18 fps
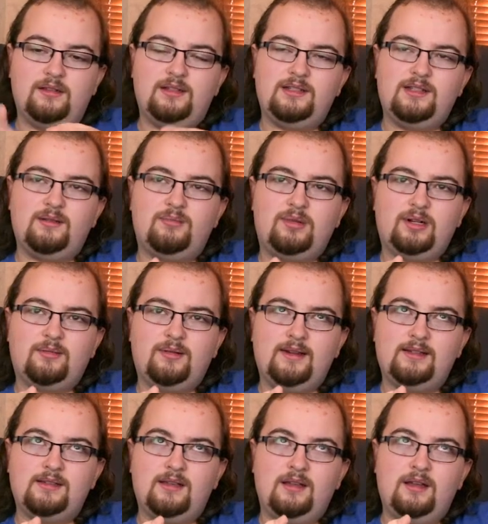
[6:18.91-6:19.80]
Is it a brick
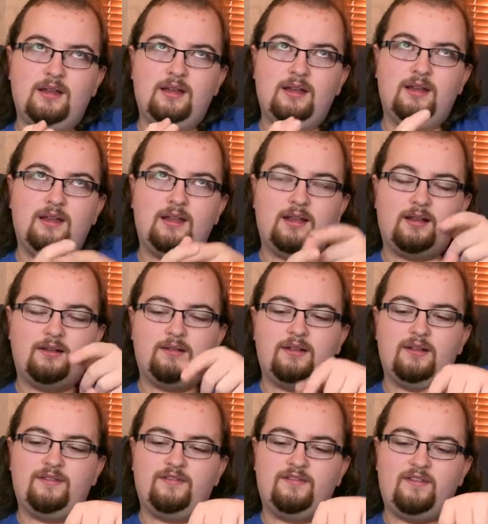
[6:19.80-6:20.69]
piece? Like
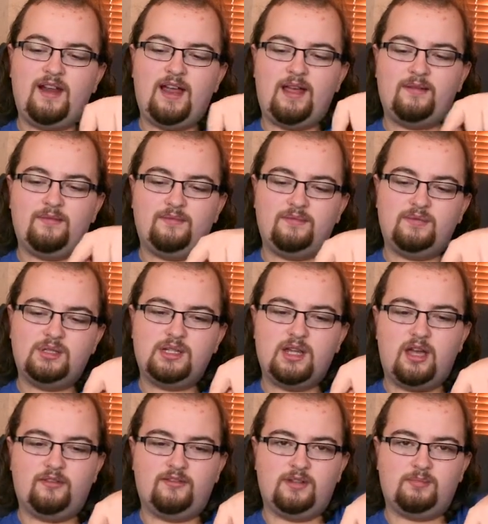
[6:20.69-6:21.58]
a flat
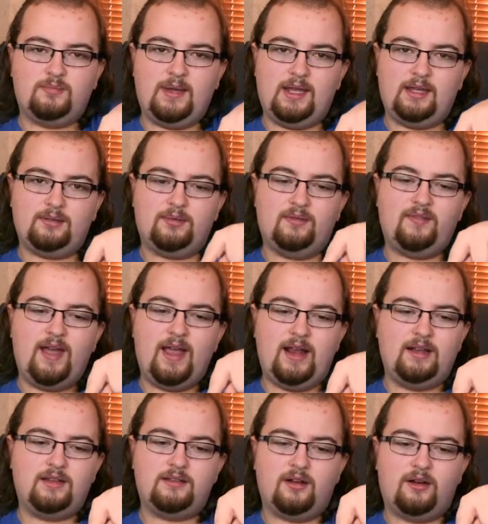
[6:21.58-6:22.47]
surface piece with
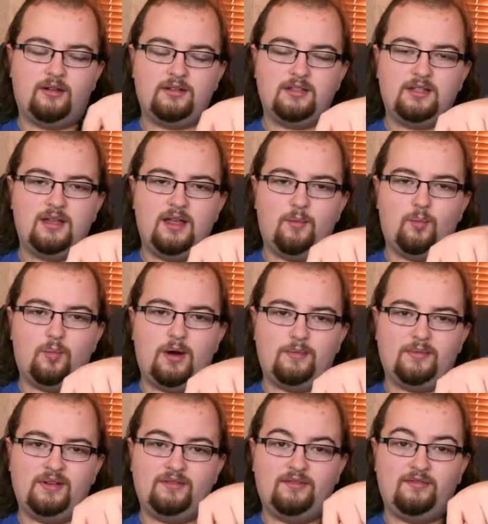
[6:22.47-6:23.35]
8 dots and
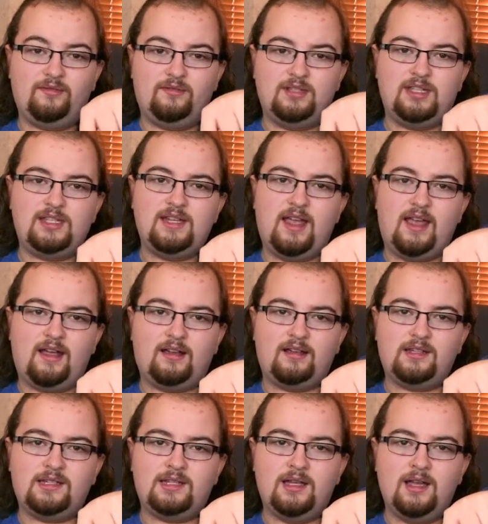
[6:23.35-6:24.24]
one with
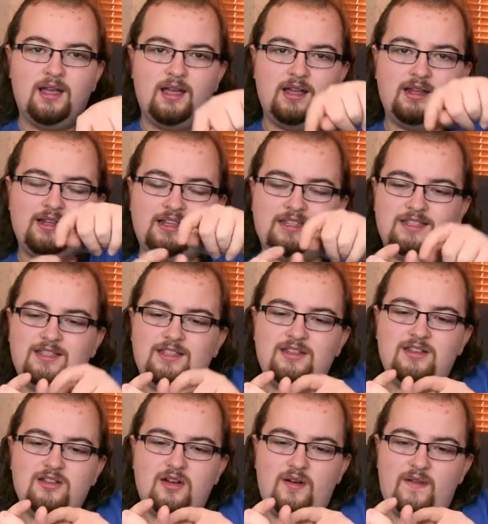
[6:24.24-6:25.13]
6. There's
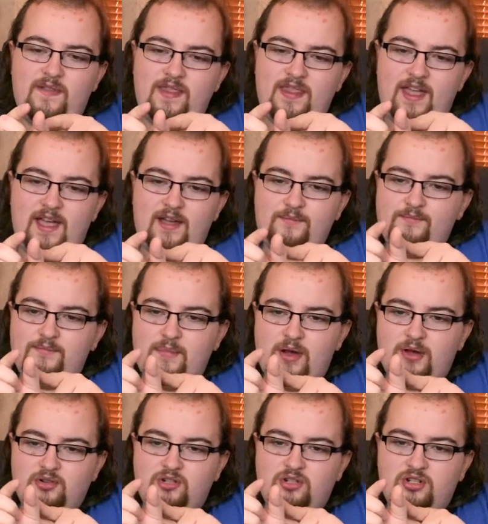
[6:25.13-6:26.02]
not that
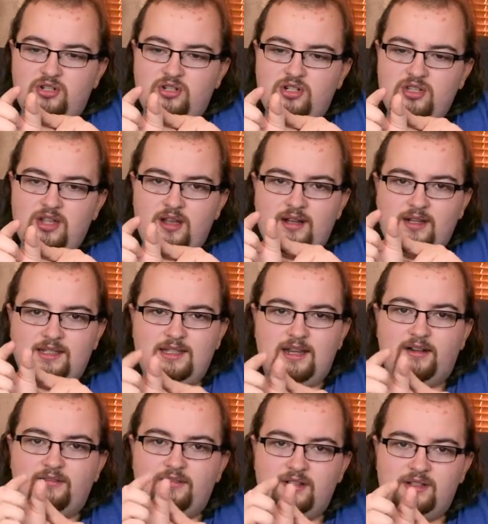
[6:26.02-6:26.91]
much size
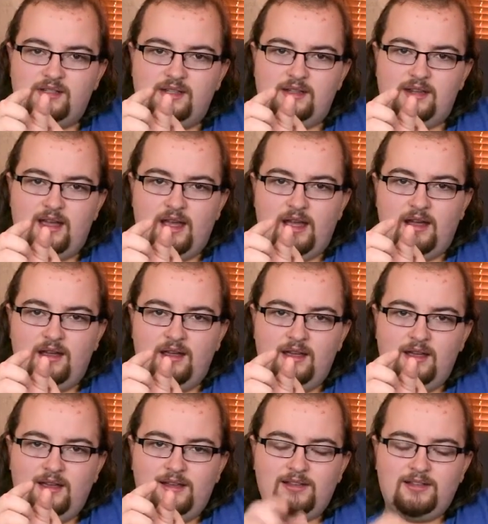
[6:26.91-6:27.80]
difference in that.
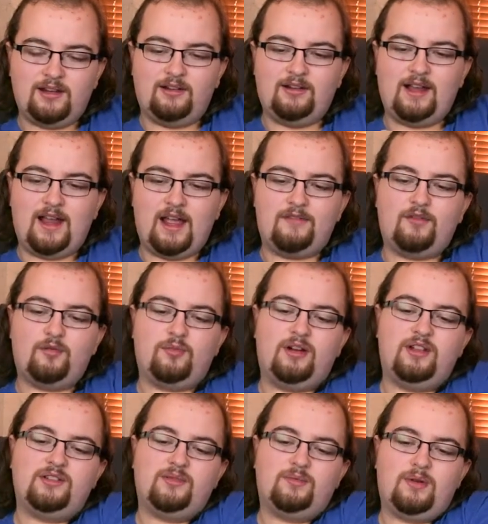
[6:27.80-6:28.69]
So they have a
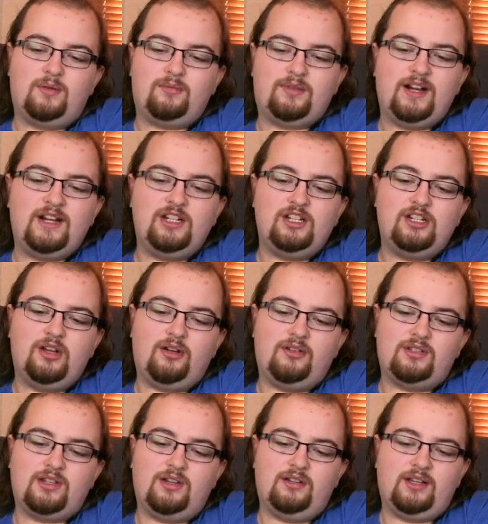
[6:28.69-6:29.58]
1-to-1
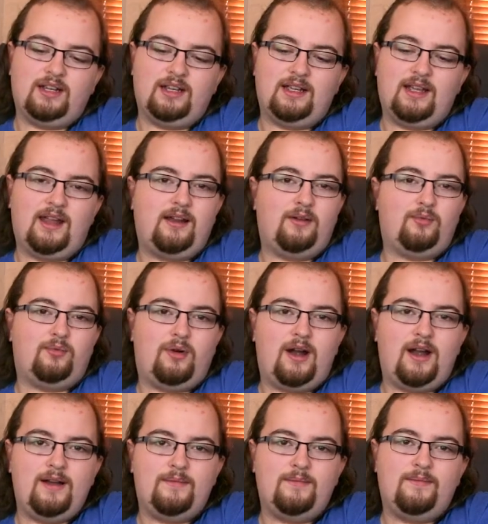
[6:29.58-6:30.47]
ratio so you can get it
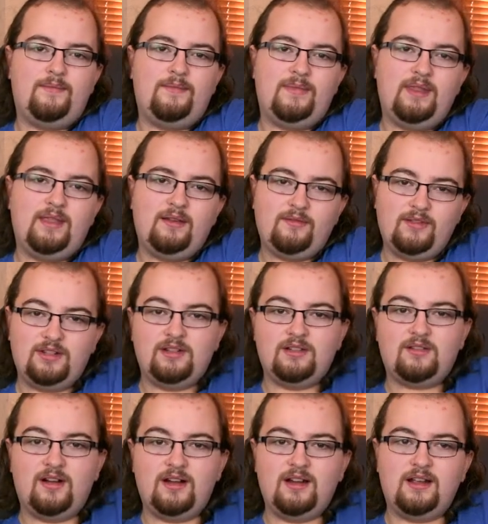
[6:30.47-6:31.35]
right, which
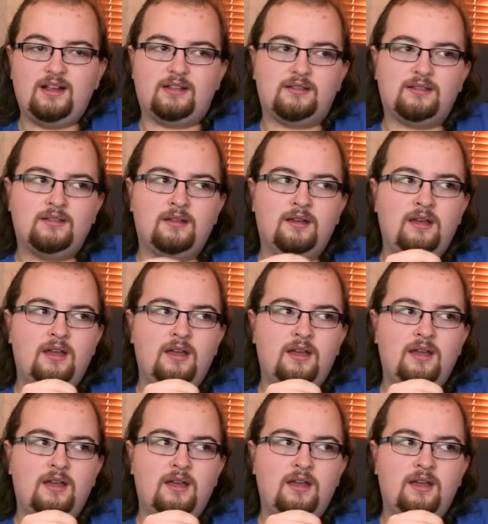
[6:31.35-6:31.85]
is quite nice.